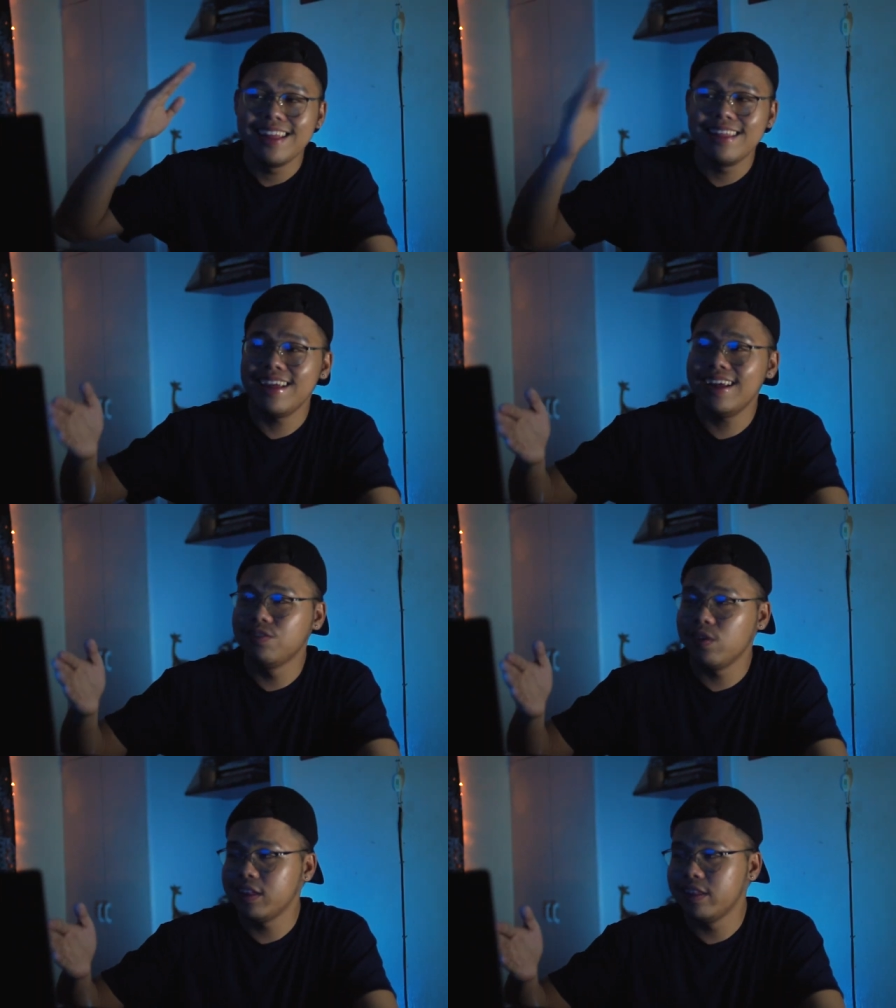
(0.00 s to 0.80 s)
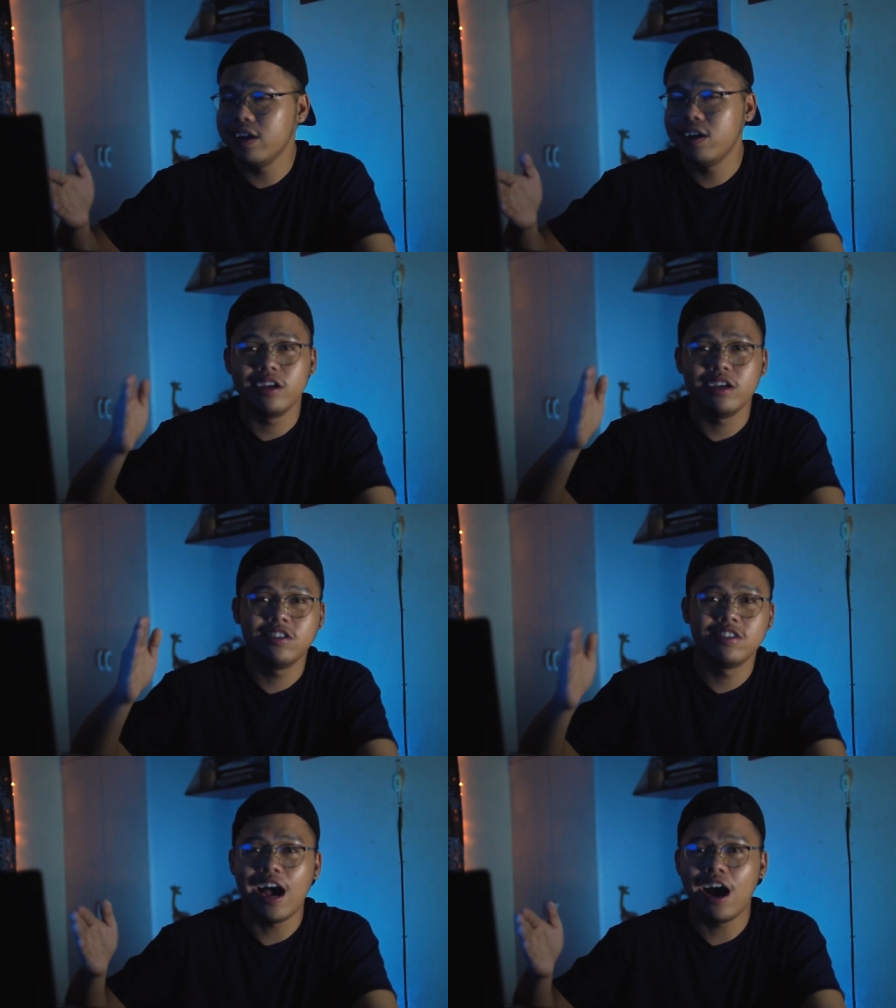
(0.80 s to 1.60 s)
And that right there
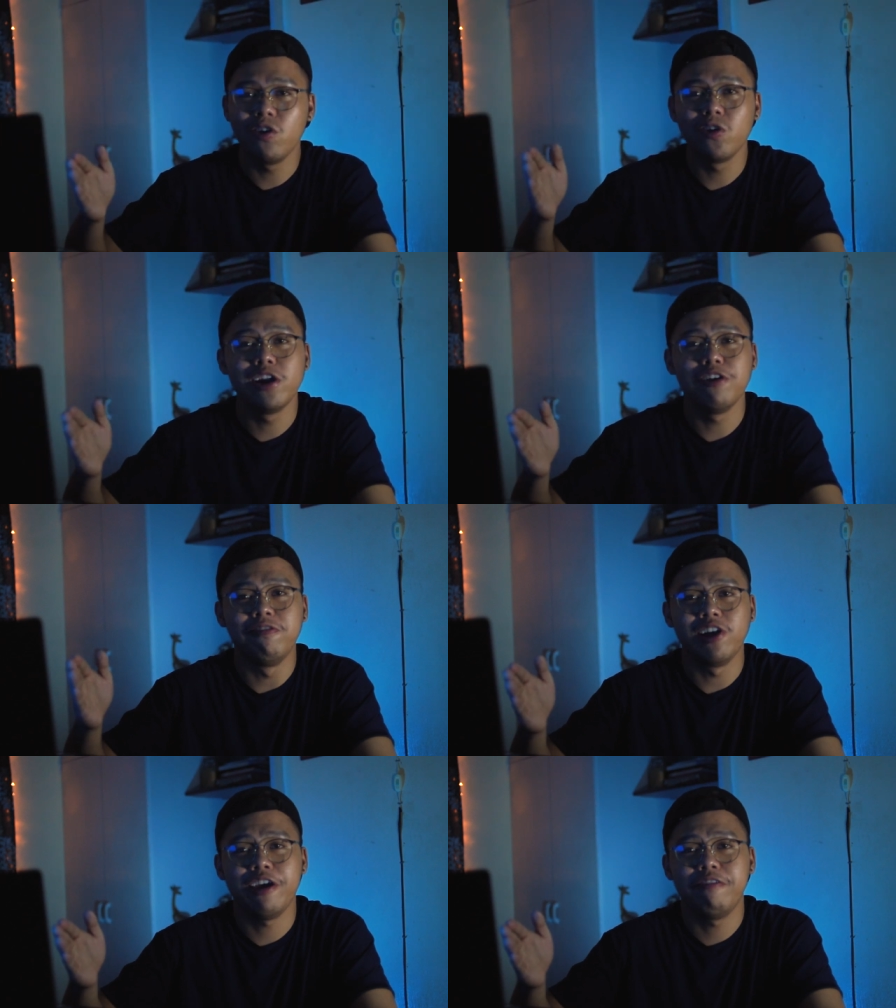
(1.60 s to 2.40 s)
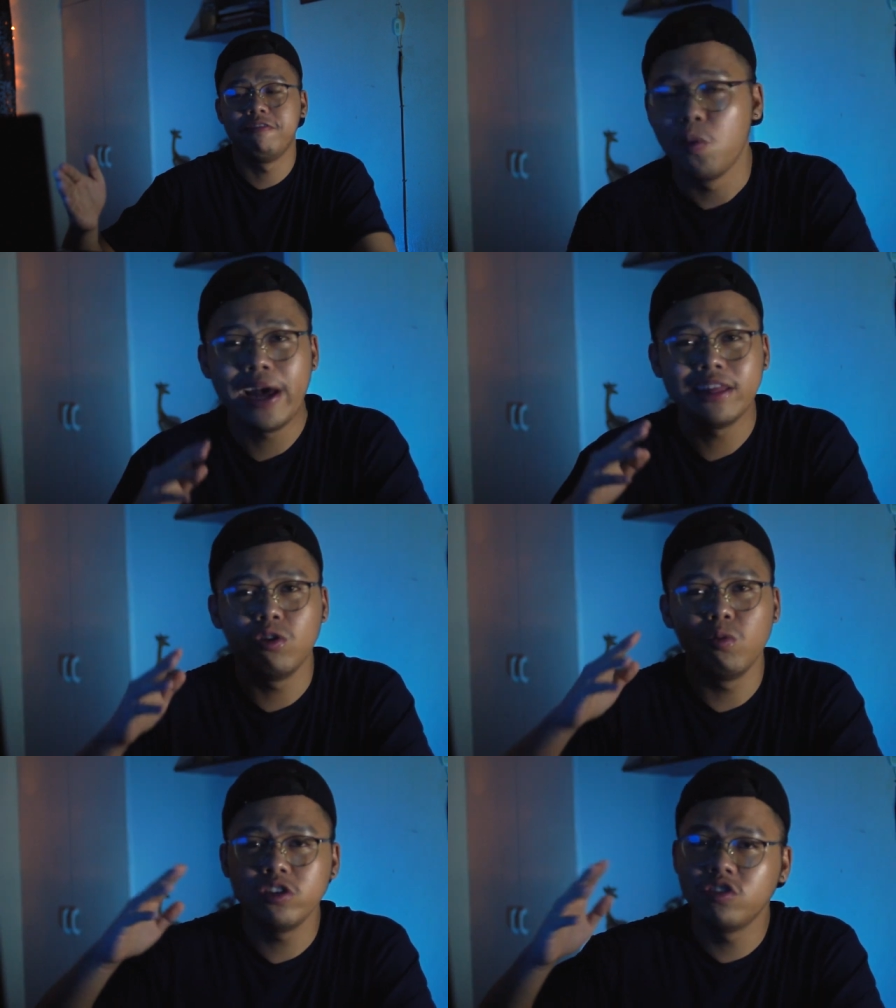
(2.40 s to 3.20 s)
is how you live life. No
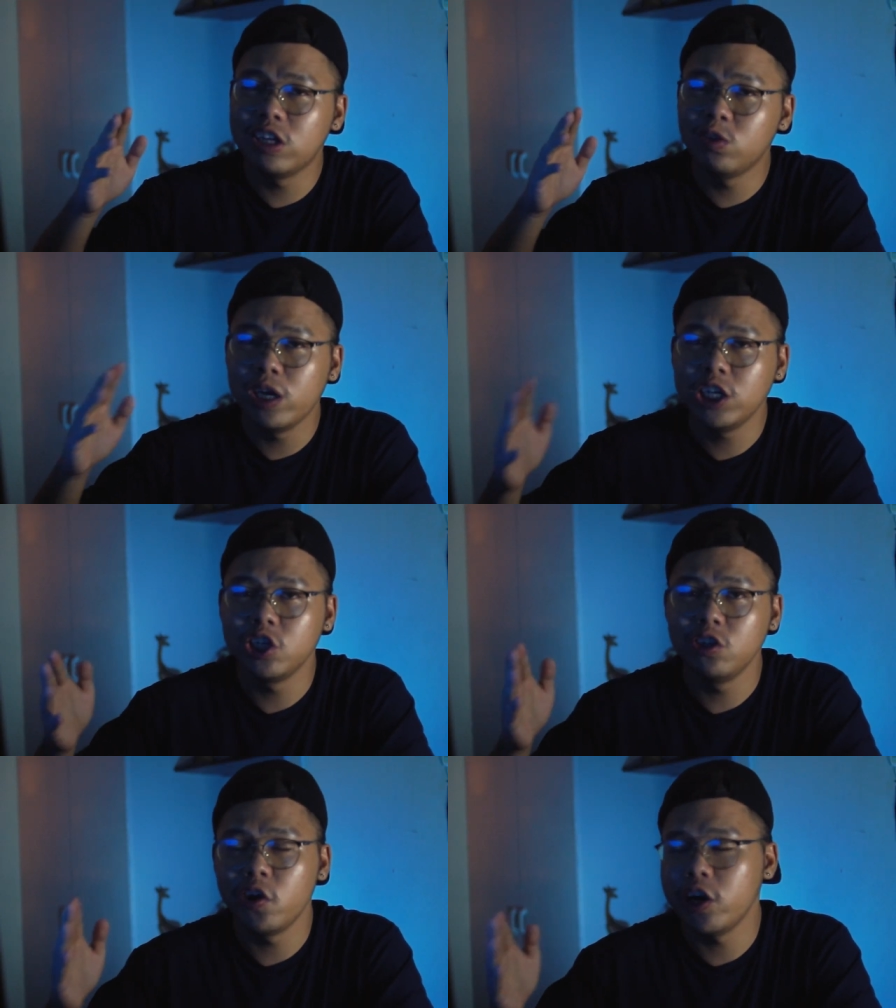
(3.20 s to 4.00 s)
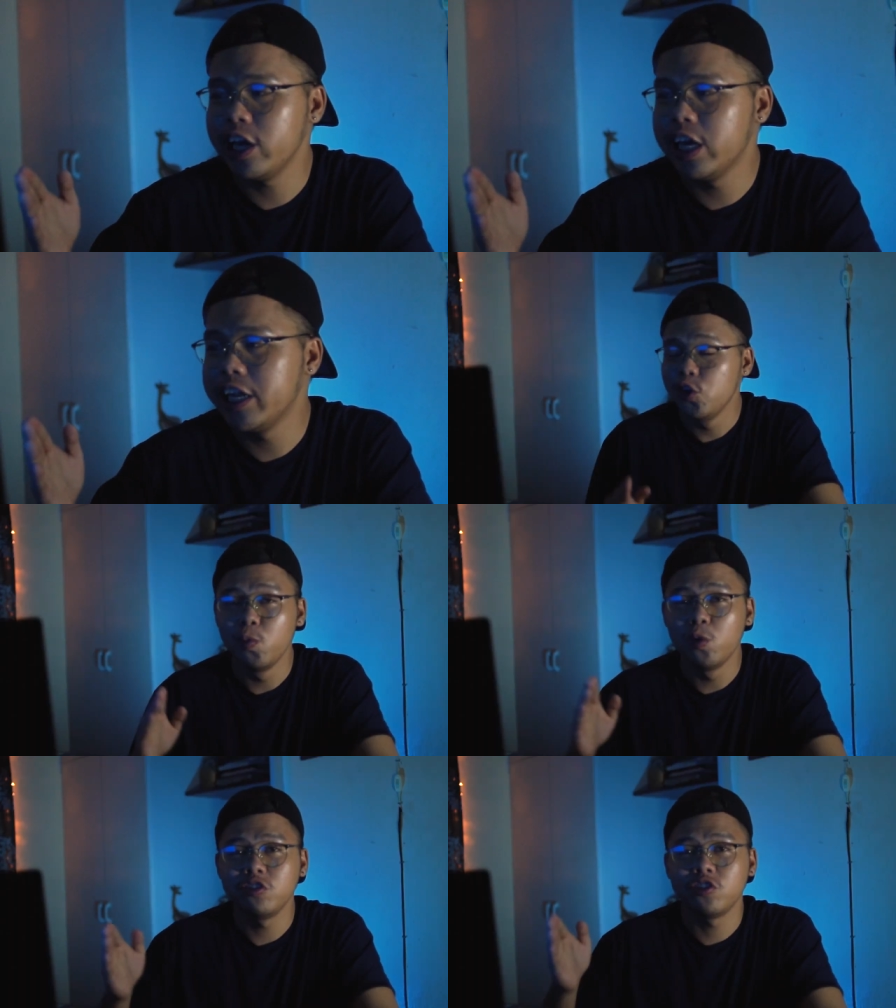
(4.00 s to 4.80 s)
matter what situation you are in, you
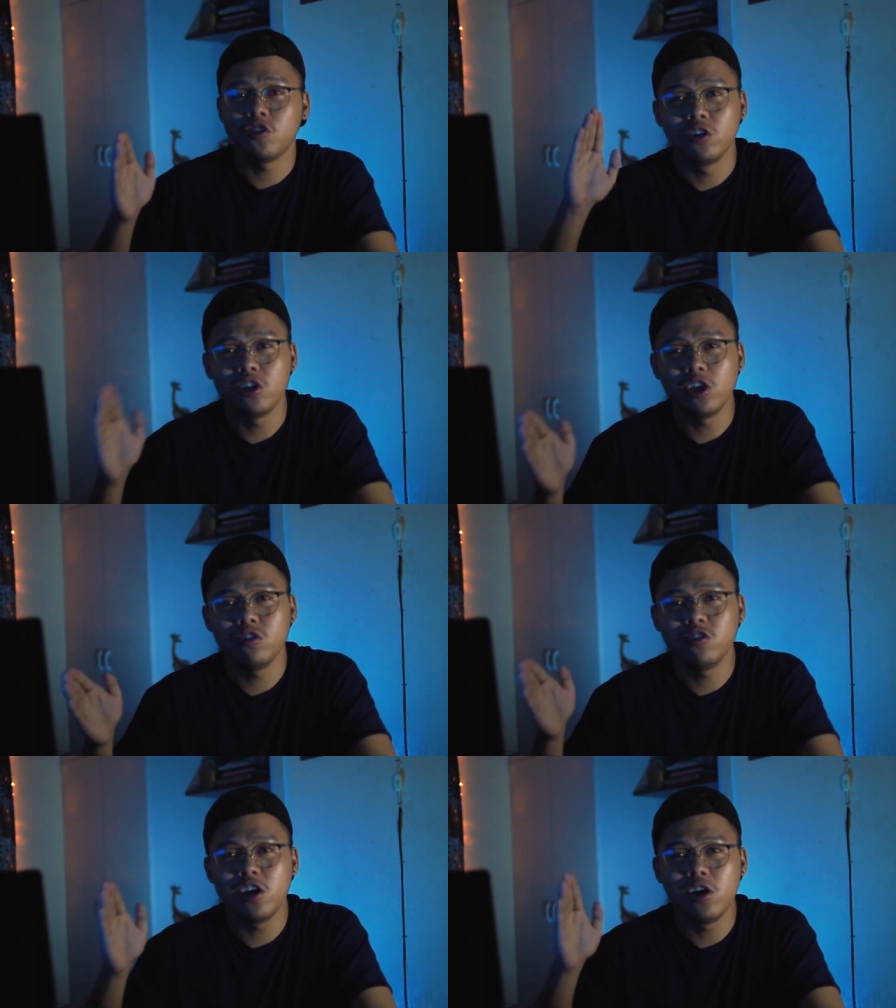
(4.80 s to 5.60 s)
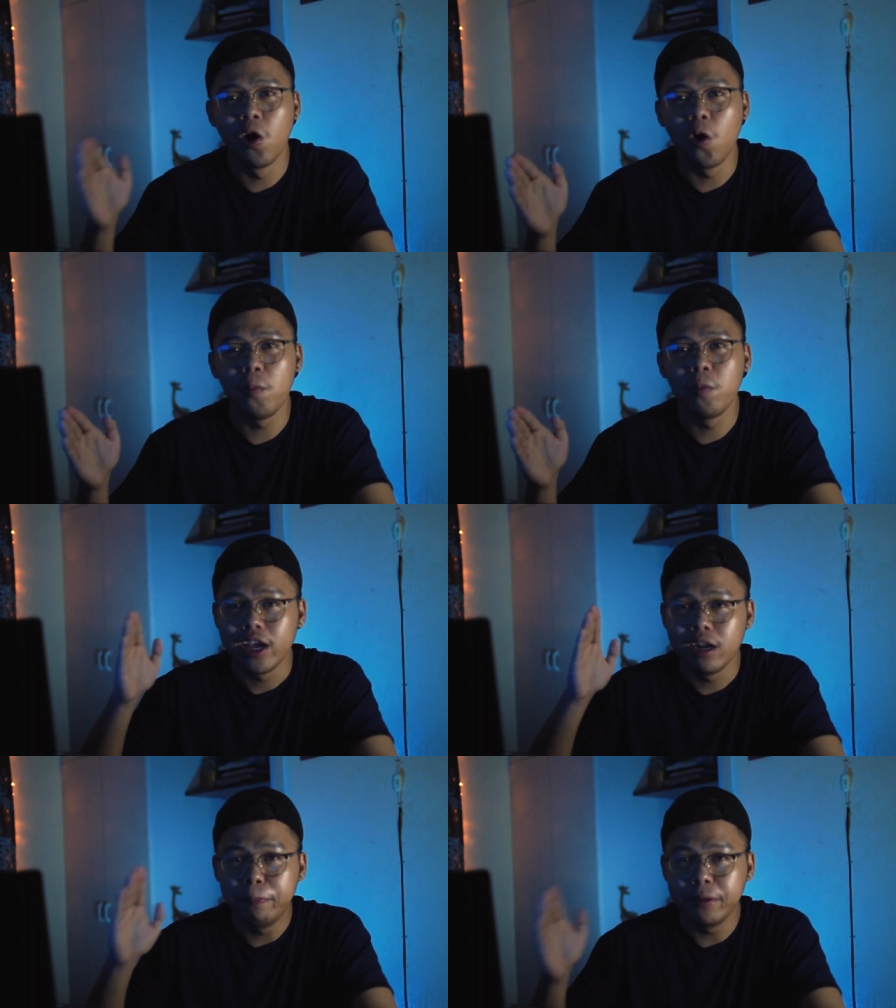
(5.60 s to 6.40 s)
must continuously hope
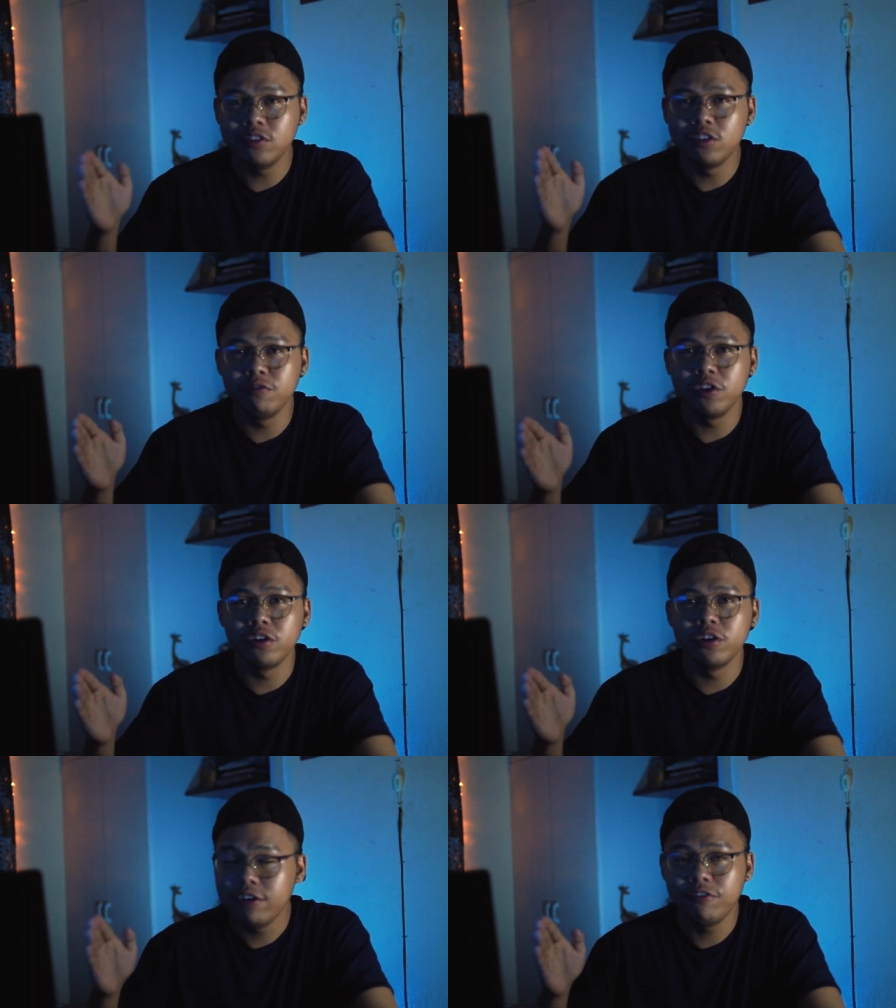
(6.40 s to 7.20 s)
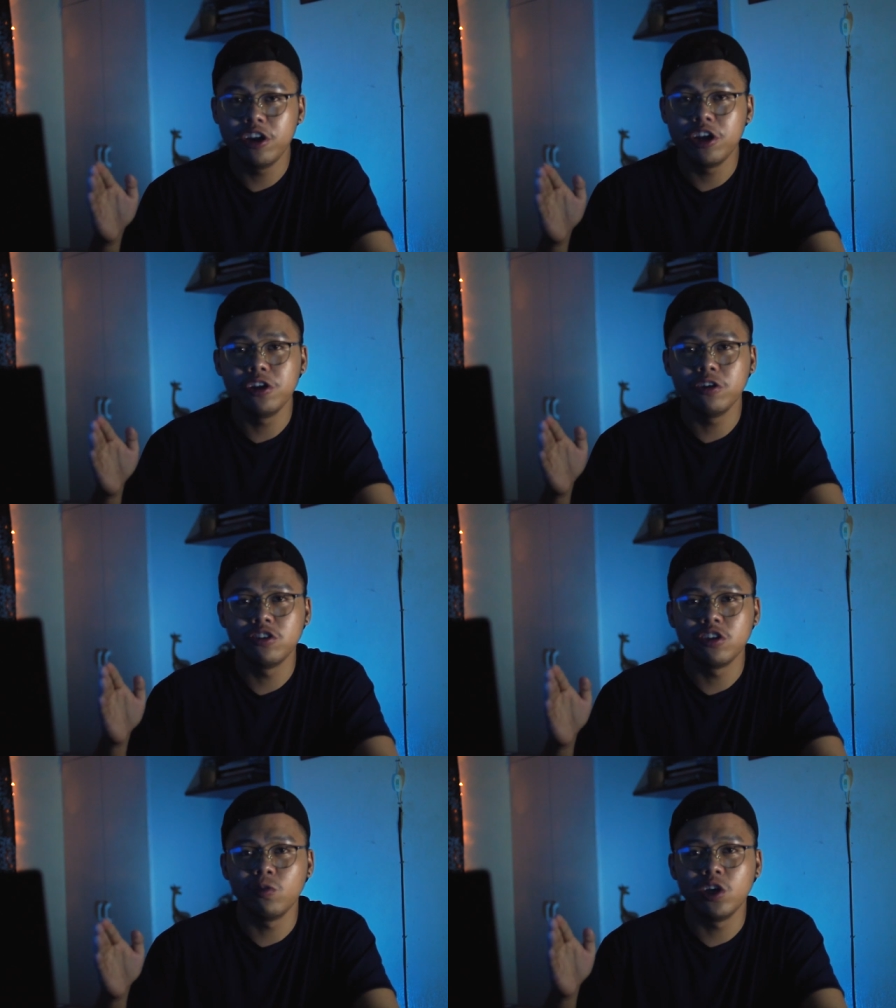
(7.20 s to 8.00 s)
and persevere even in your
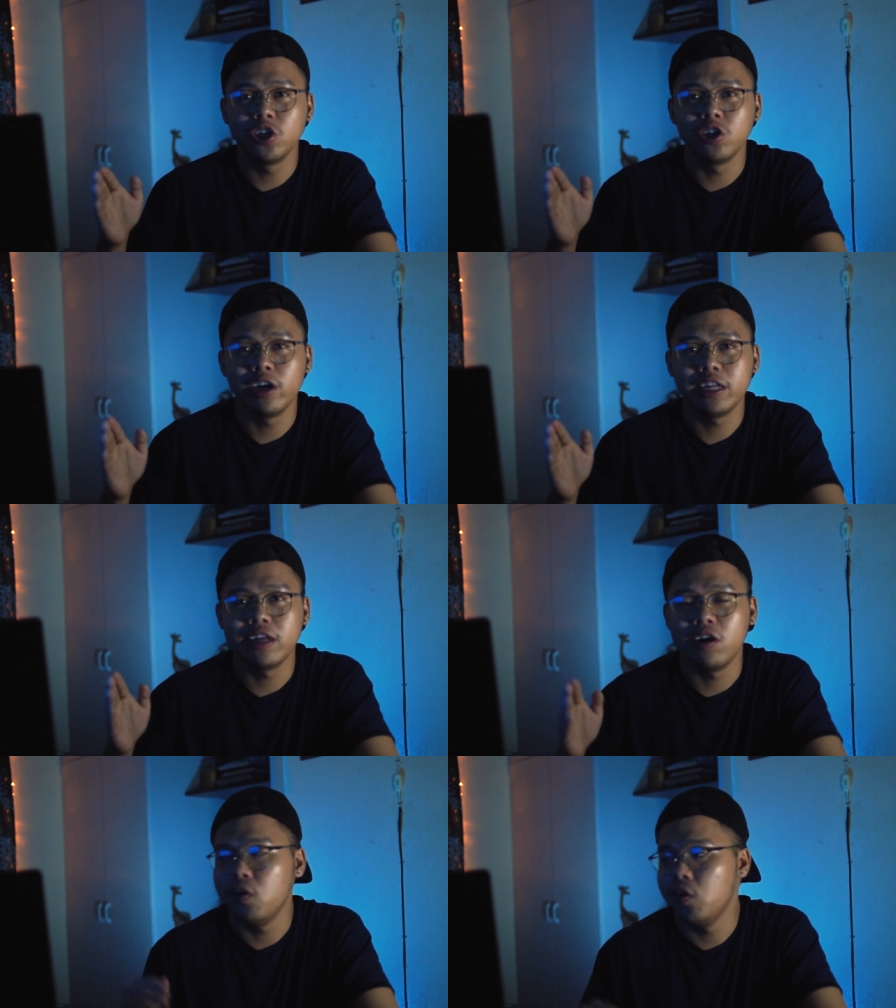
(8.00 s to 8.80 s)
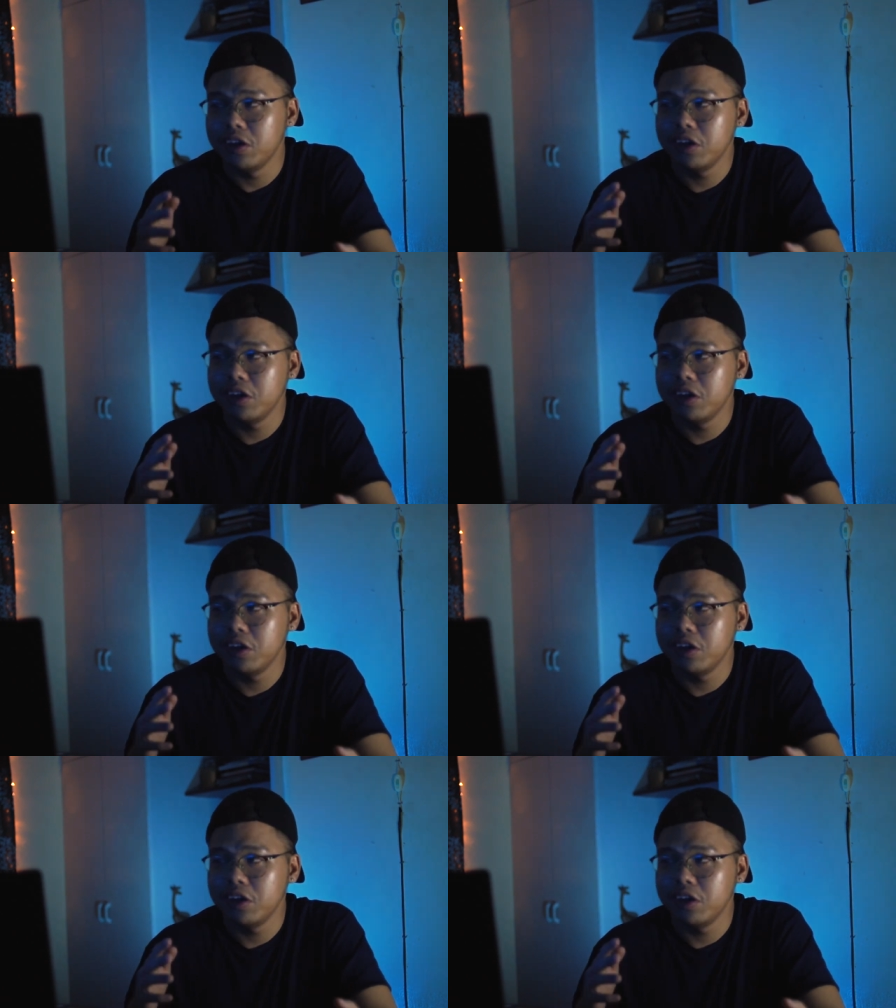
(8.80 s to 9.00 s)
situation right now.